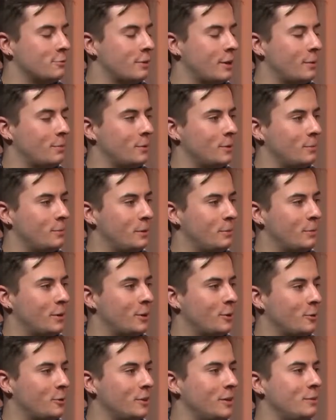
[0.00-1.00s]
rapper to be my
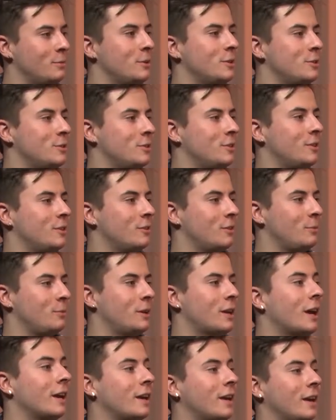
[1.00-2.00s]
whole image. You know what I mean?
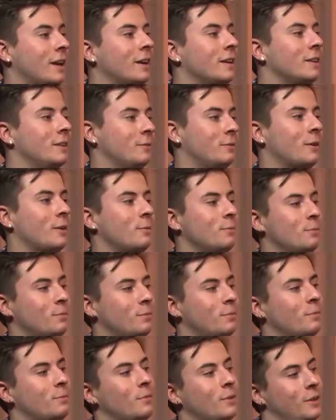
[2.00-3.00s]
I can if I'm
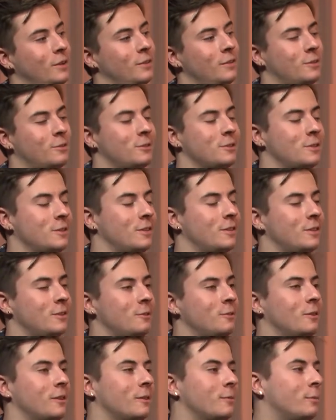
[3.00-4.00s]
interested in
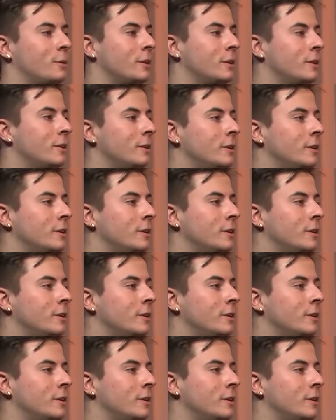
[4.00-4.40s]
doing it, but